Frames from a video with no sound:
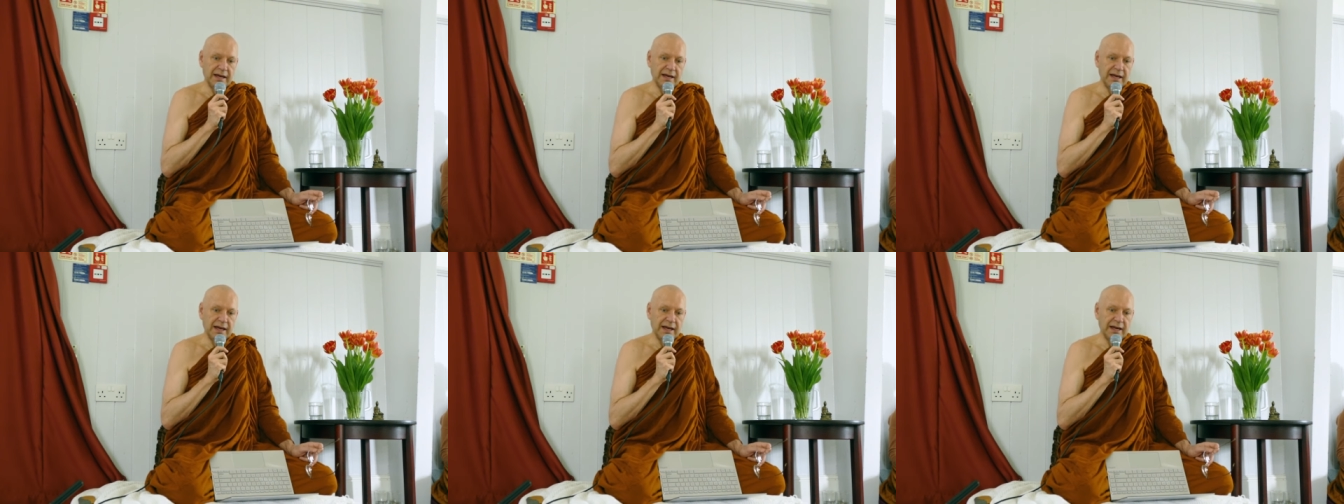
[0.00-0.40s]

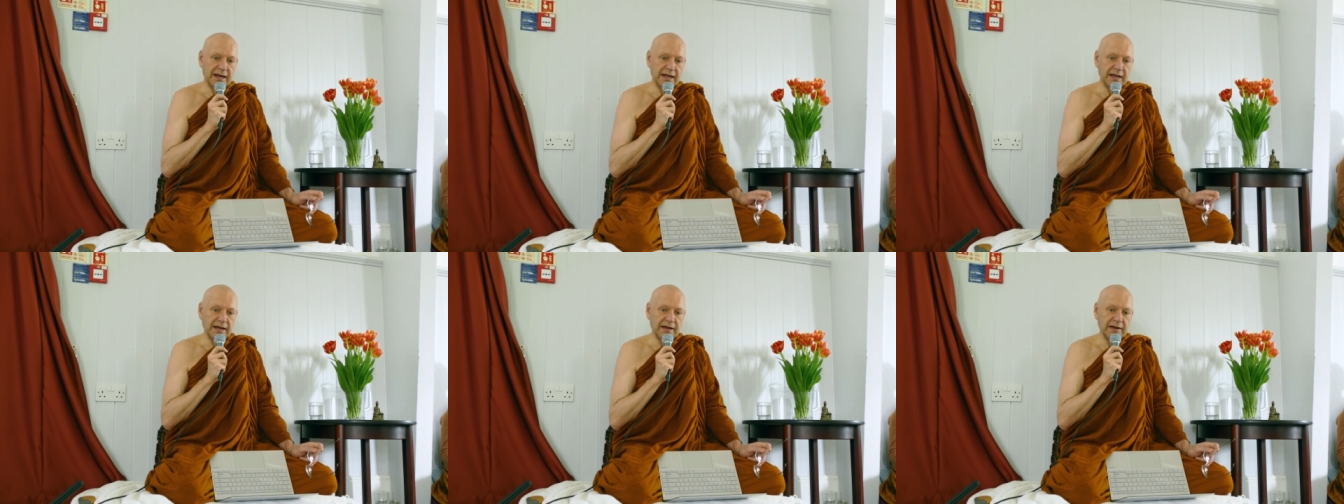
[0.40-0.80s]

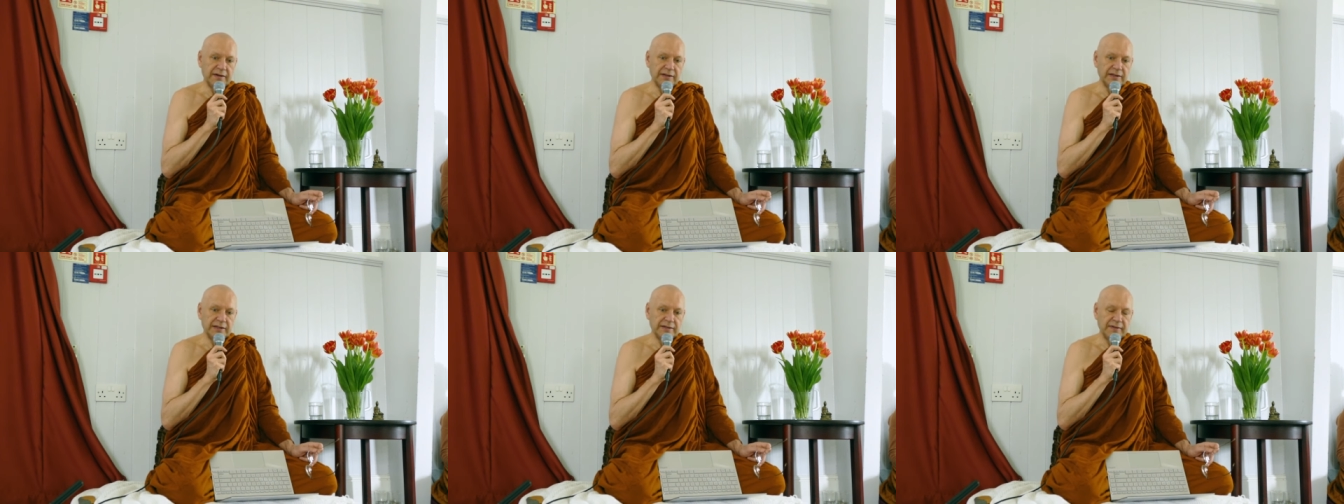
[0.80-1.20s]
and uh,
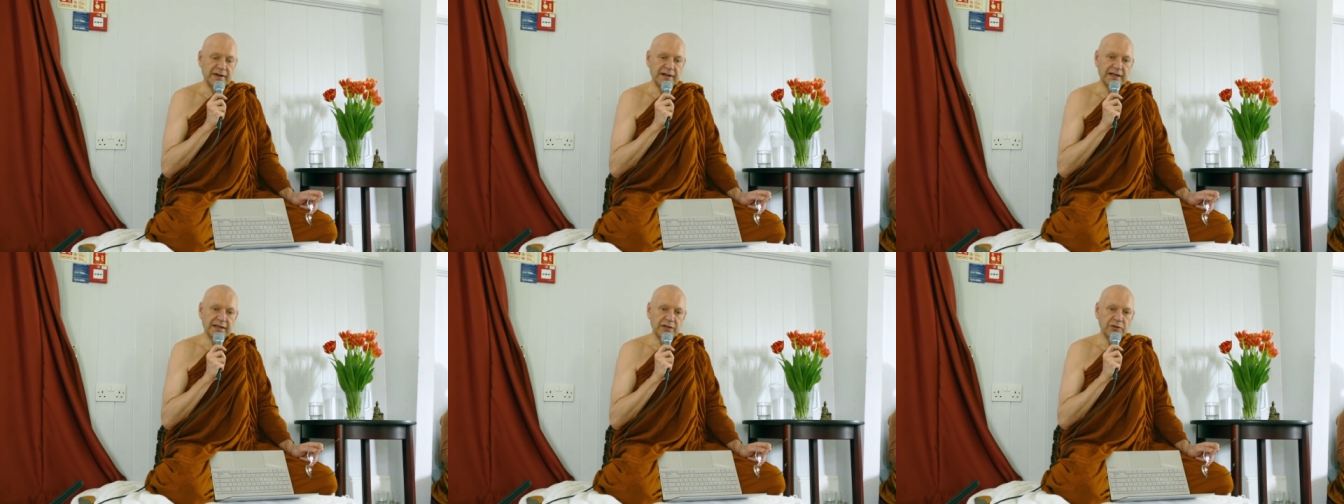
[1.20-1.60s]
it's
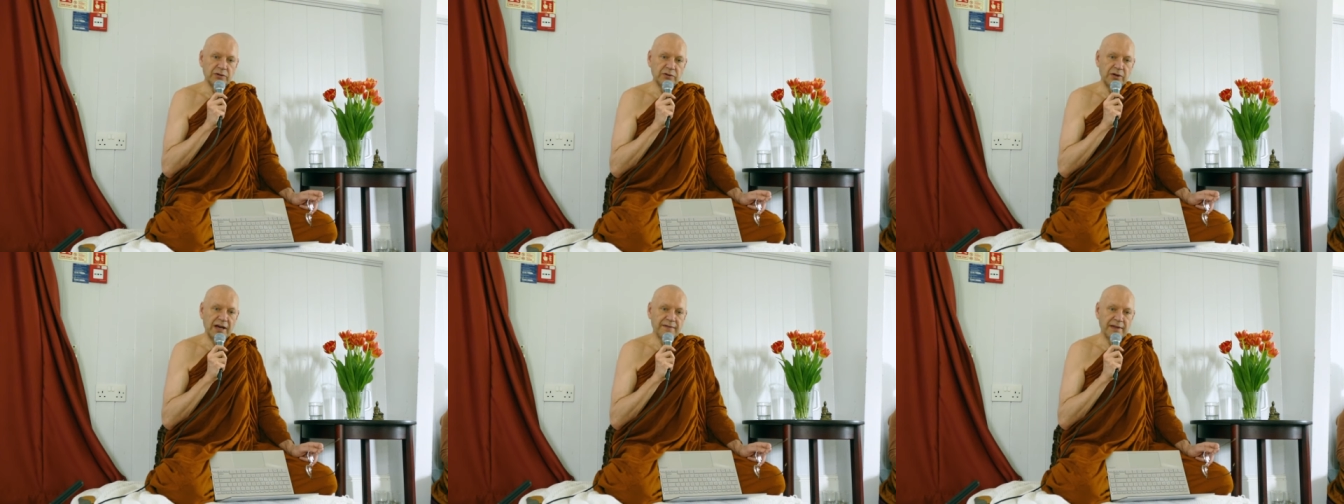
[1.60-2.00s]
very, you
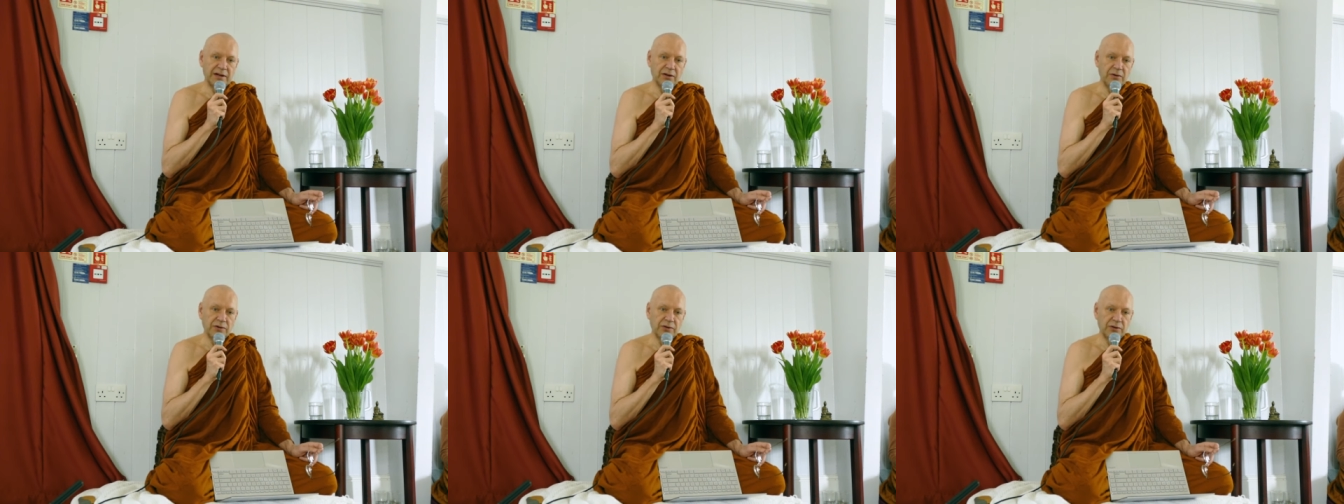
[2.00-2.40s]
know, you have
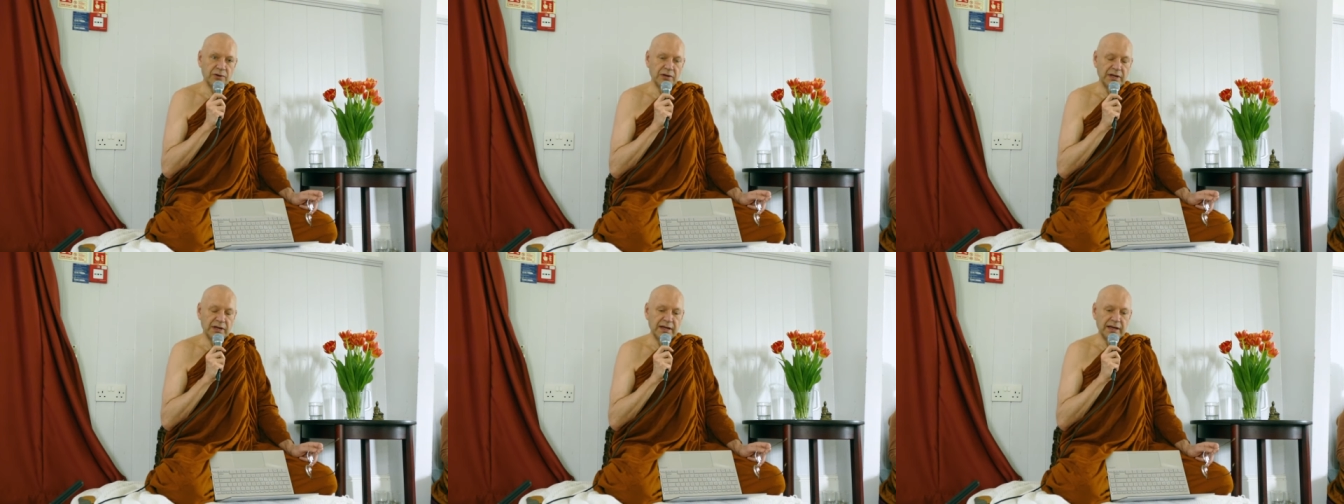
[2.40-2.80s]
that on
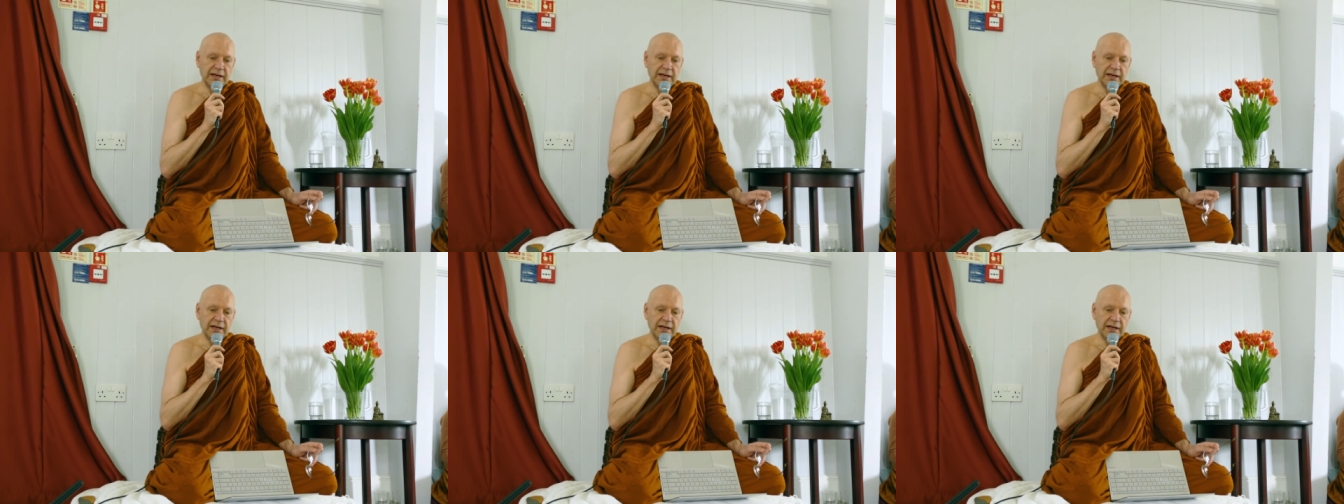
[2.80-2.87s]
your